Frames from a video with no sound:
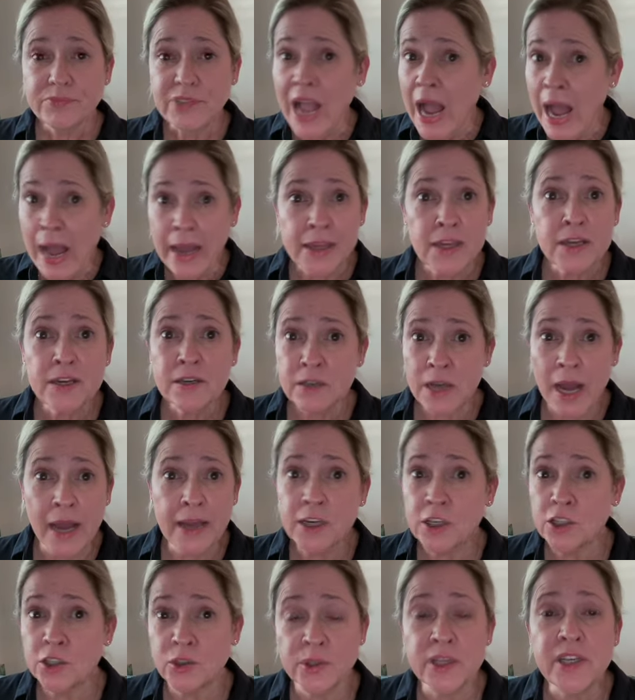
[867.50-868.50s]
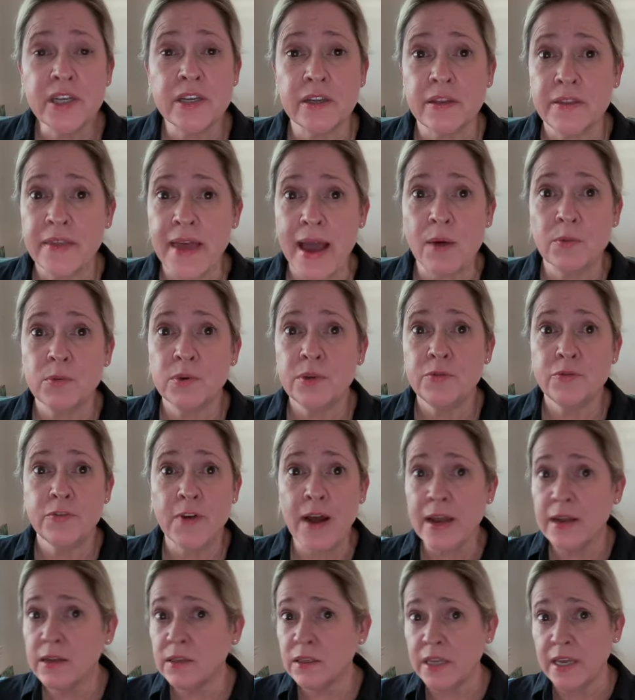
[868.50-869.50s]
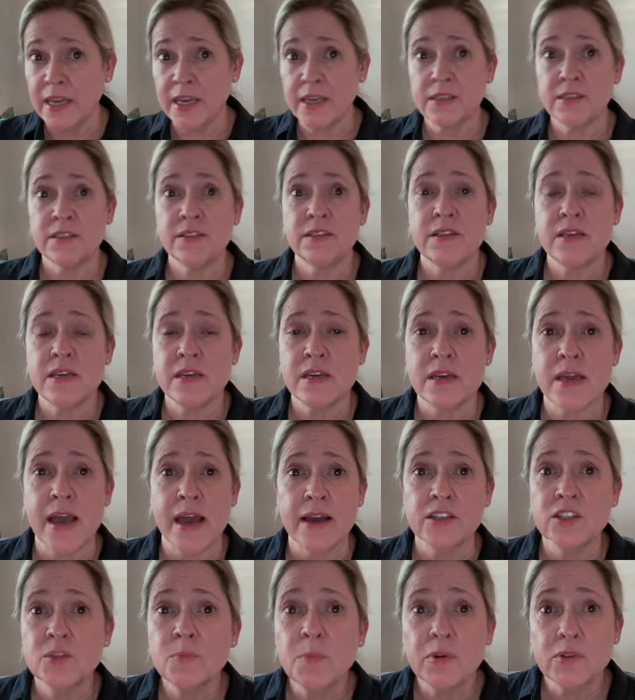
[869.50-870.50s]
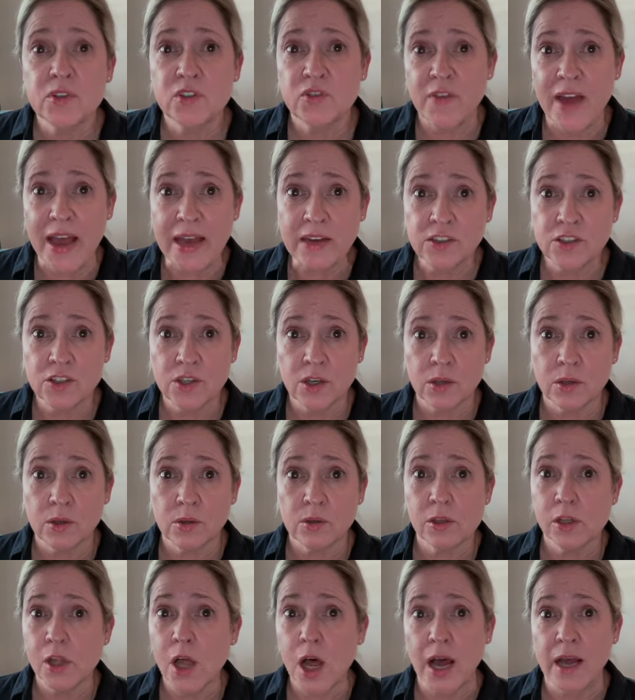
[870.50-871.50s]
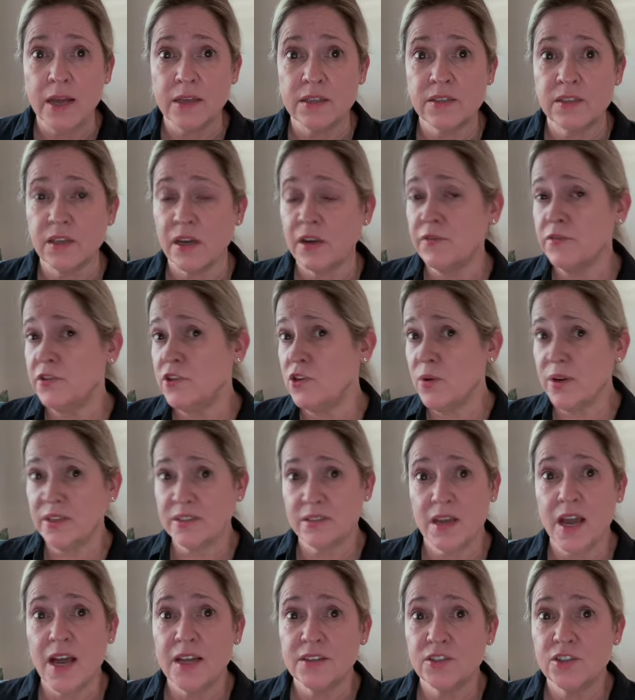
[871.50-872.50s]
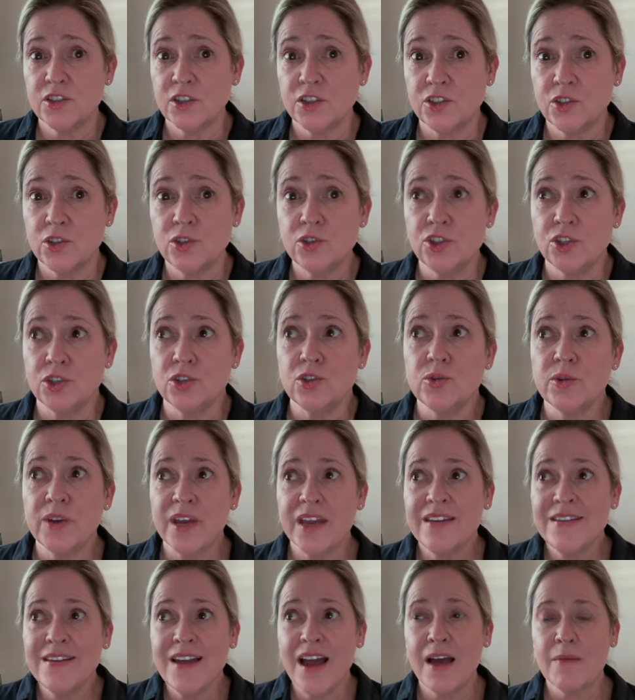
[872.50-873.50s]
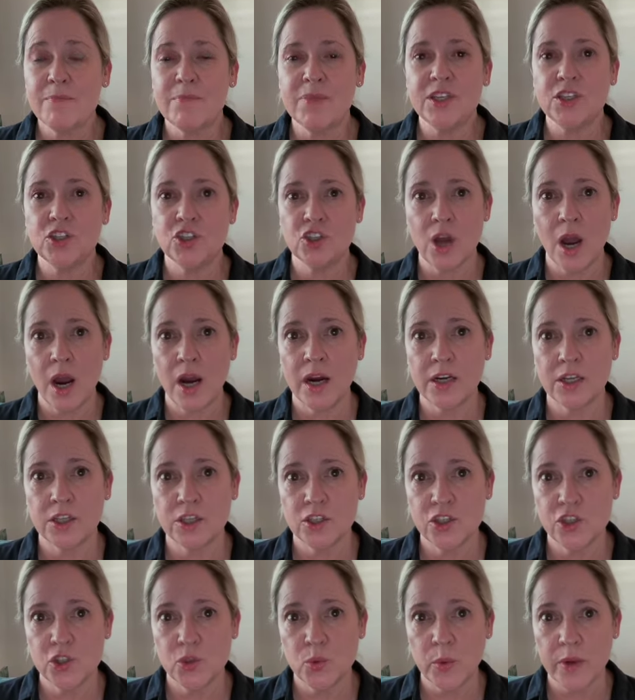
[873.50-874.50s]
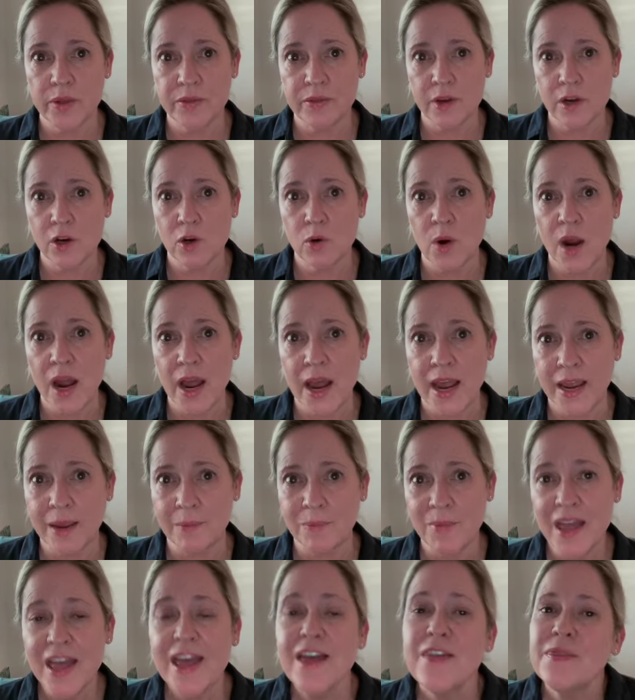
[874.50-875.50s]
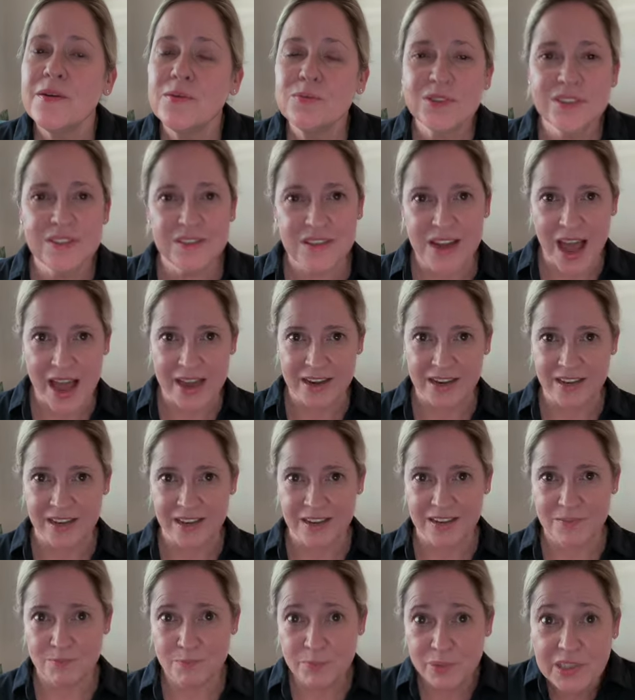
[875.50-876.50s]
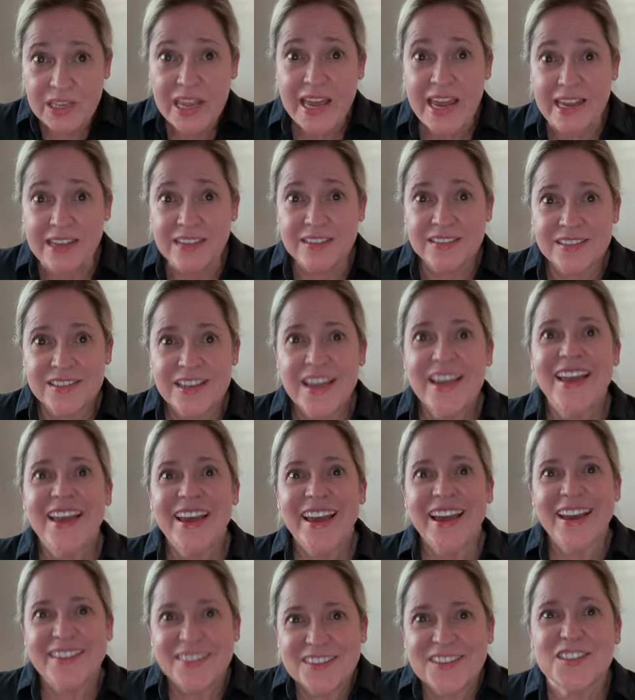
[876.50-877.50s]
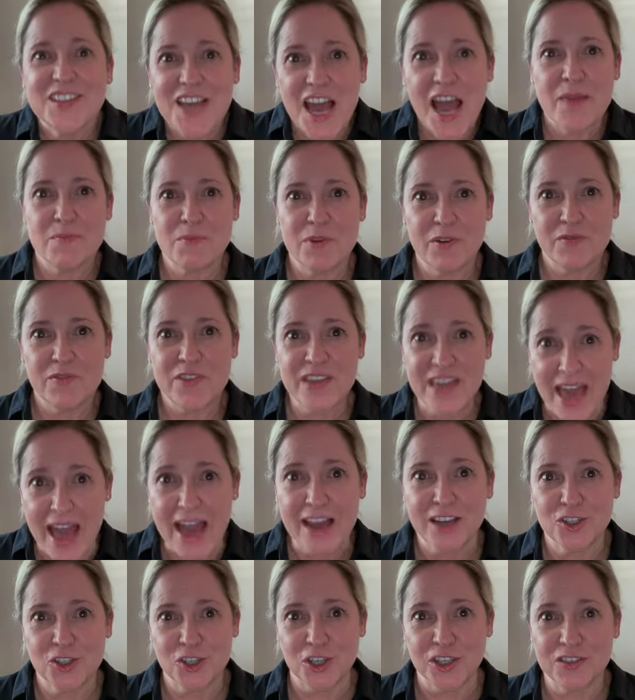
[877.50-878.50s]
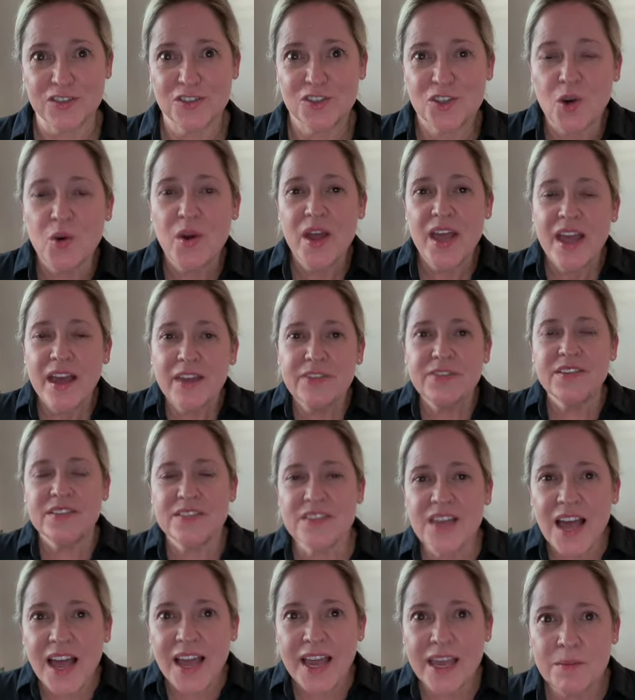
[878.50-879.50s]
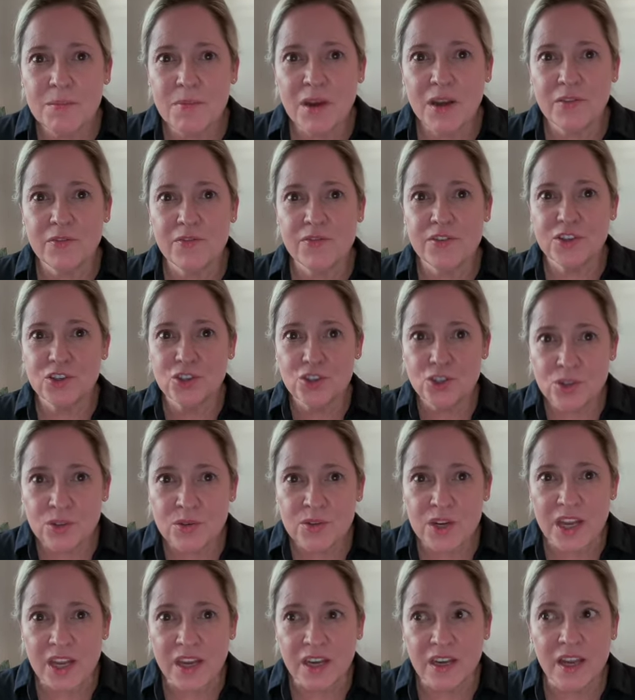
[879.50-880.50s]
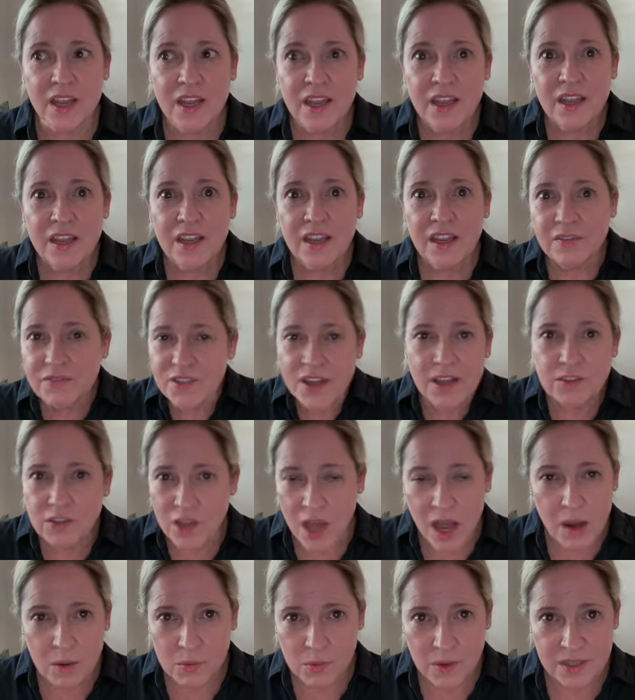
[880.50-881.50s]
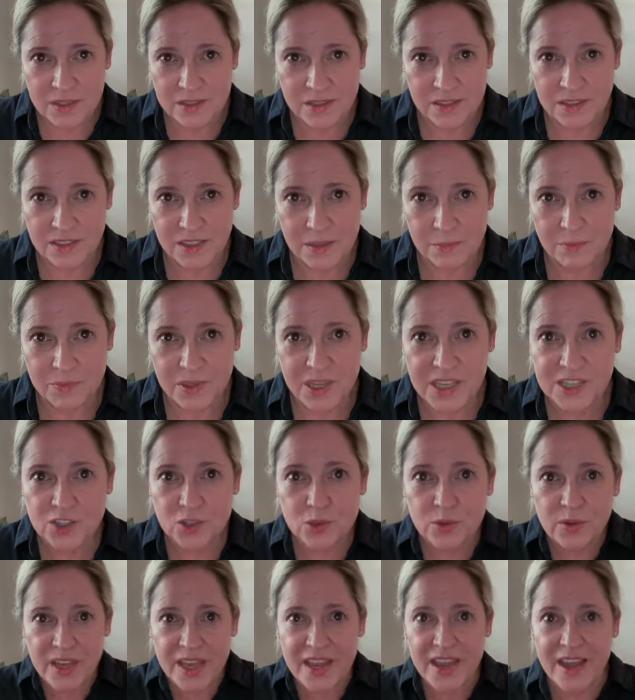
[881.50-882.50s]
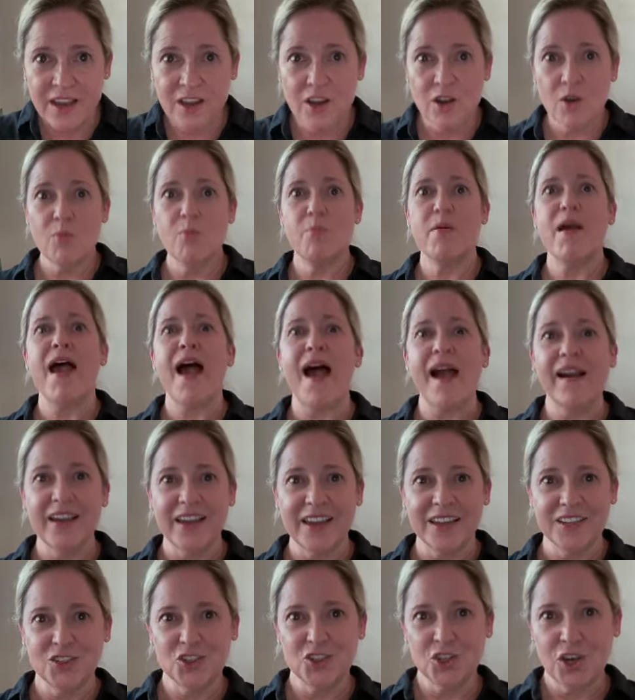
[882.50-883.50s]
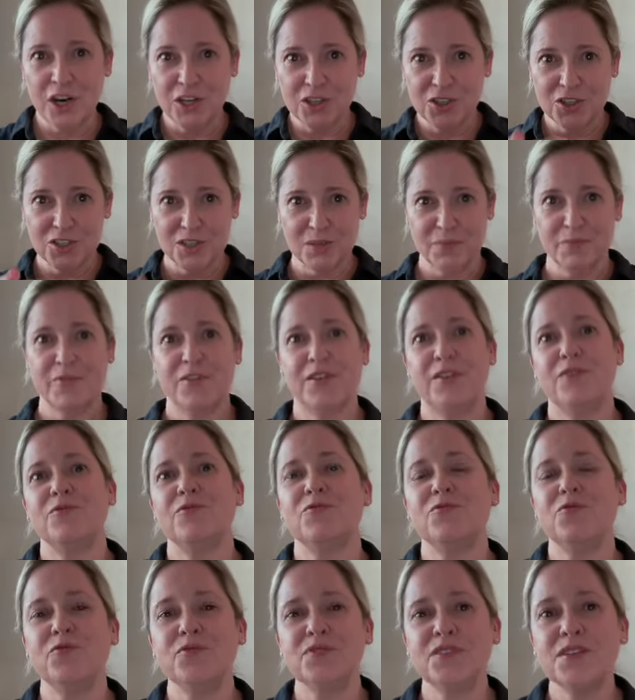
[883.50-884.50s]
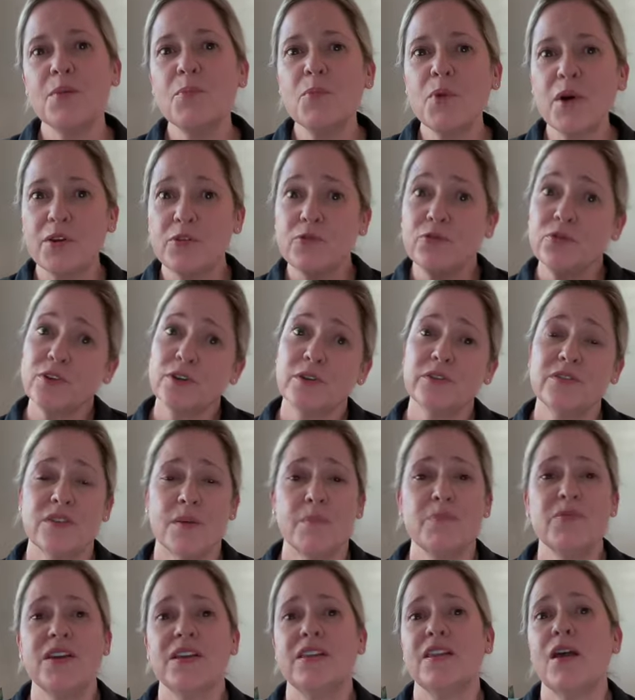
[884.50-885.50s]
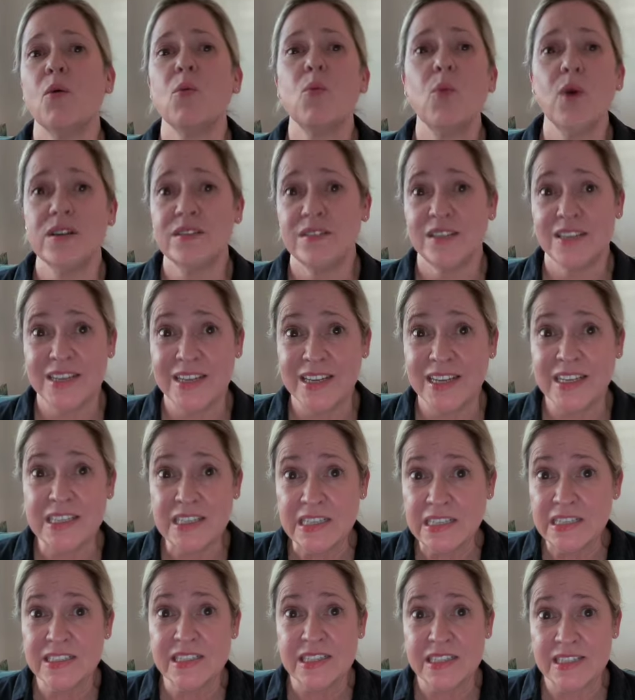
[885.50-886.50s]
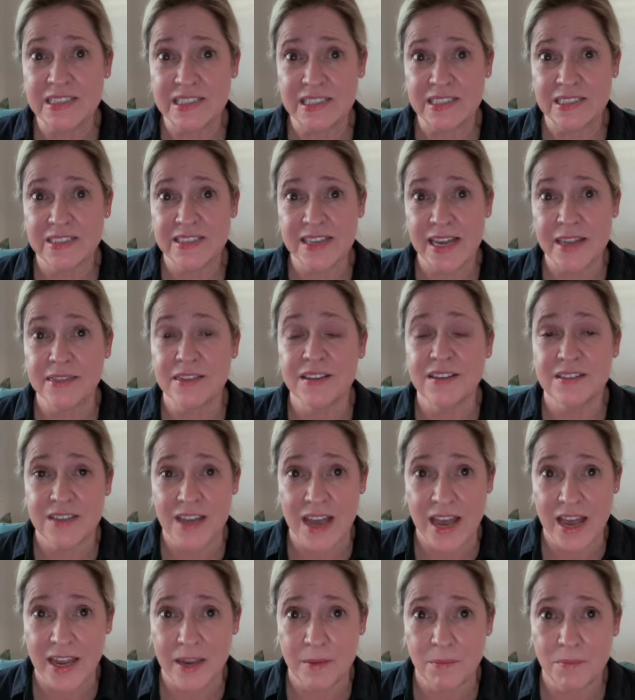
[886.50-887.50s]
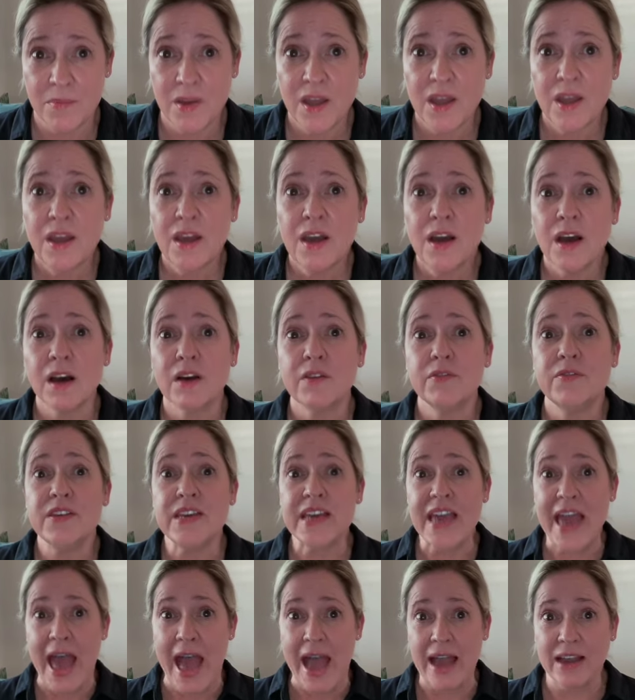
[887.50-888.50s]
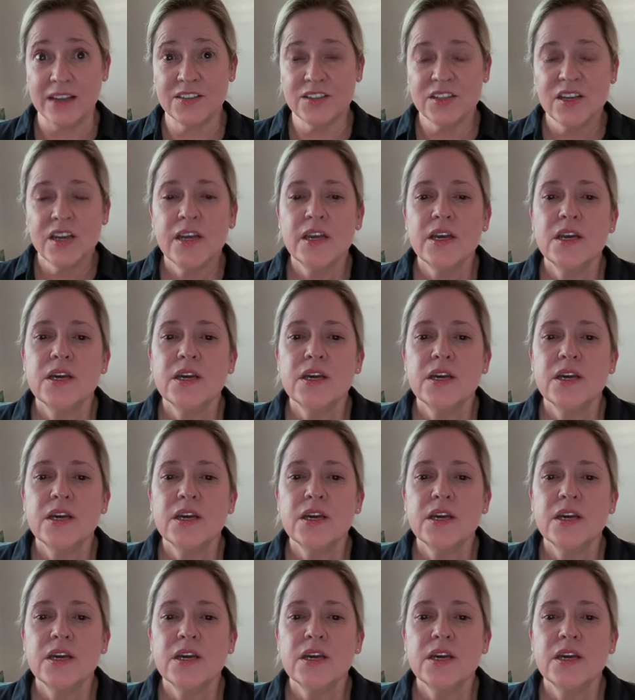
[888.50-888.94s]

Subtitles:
I agree that would violate the ex post facto clause of the US Constitution. You cannot be charged with a crime that was not in place at the time of the action. So at the time of the shooting, if that law wasn't in place, you can't go back and charge someone for something that wasn't in existence at the time of the act.